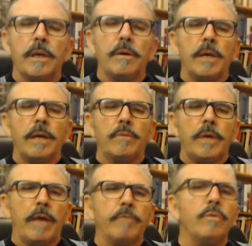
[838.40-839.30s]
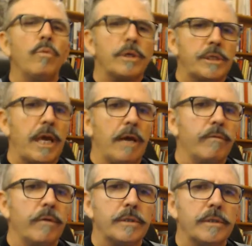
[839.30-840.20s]
and we have to watch out
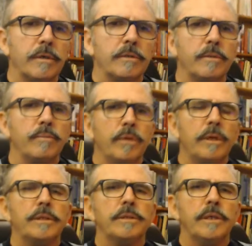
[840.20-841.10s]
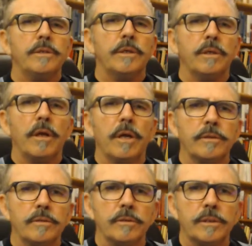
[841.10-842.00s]
for ourselves. So please teach your clients
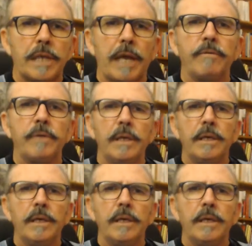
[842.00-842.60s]
good safety